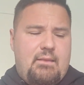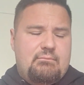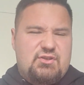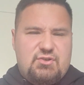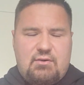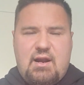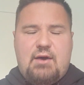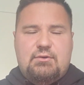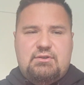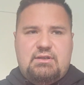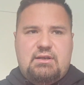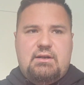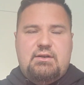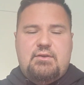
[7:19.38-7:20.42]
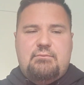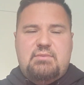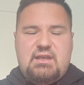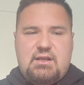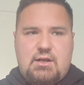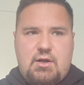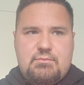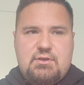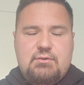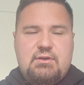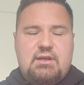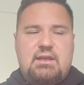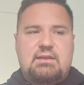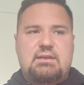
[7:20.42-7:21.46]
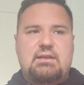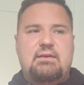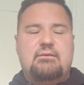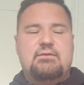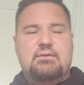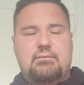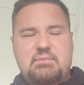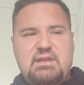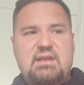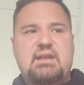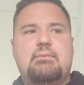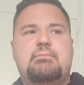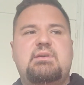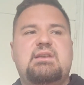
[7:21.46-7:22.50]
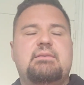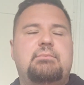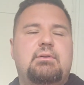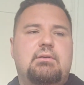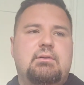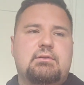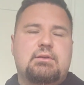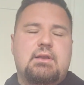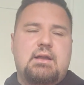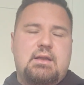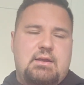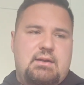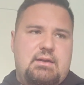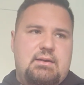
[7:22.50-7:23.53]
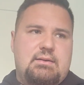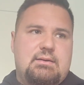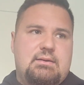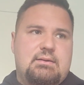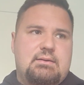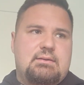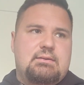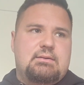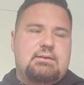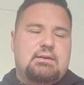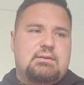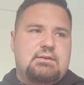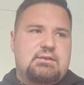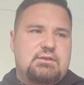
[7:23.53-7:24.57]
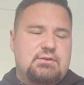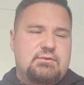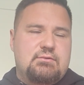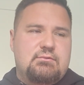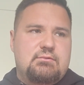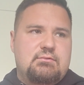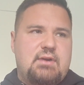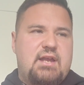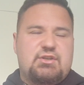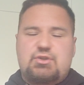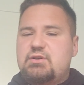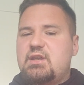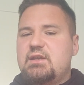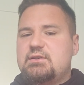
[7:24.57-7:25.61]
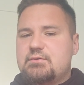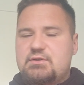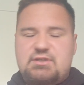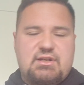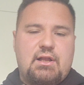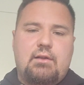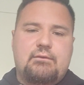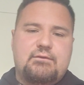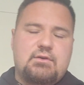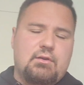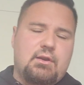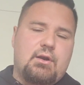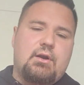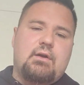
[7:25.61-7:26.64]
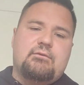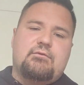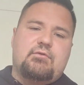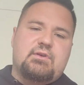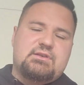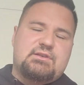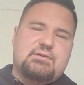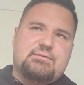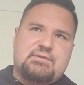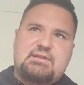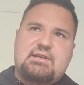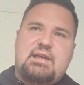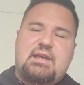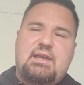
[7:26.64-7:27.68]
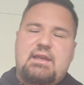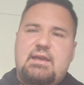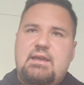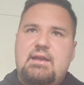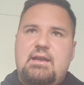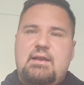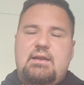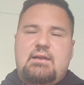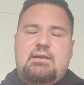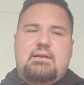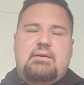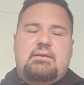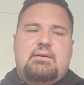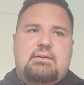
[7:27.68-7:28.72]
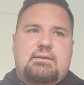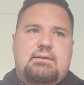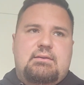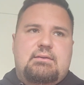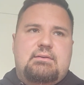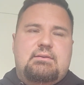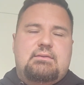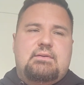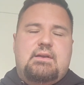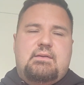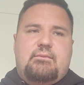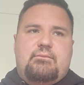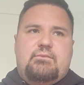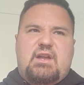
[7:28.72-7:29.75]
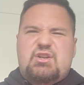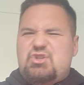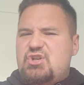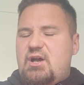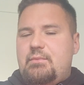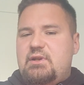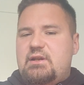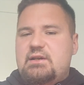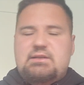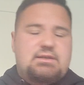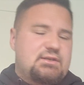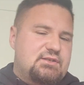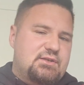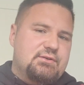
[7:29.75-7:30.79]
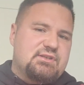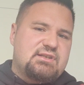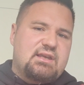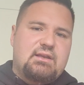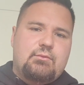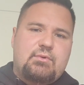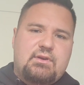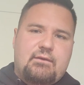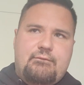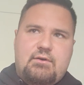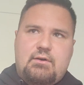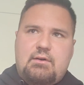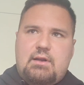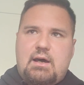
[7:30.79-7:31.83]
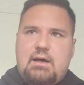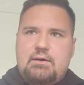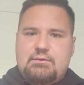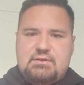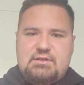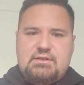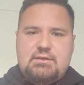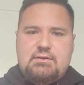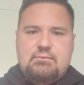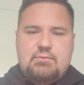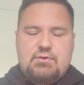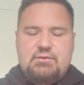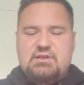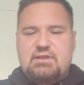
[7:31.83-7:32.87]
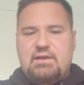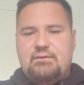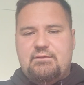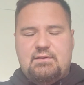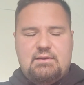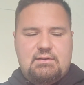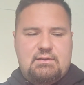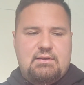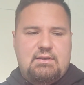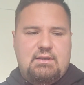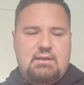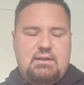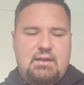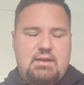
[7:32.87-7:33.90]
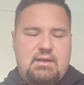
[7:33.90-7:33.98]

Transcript: But you're out there, you're being communicative, you're meeting people, you educate yourself, you learn for its own sake. And Gemini is associated with the third house, so most definitely